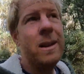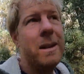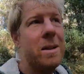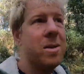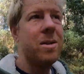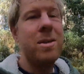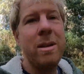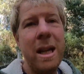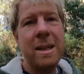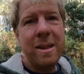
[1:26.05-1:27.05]

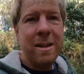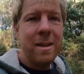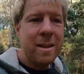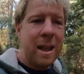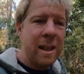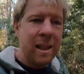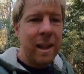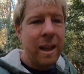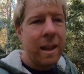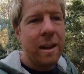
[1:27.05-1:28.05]
Isuzu in Essendon saying that
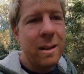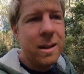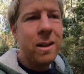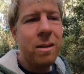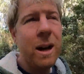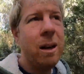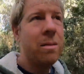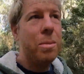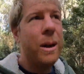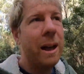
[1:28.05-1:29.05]
our
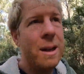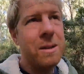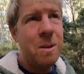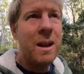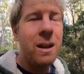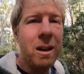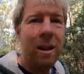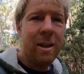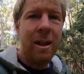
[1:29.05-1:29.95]
crack repair has been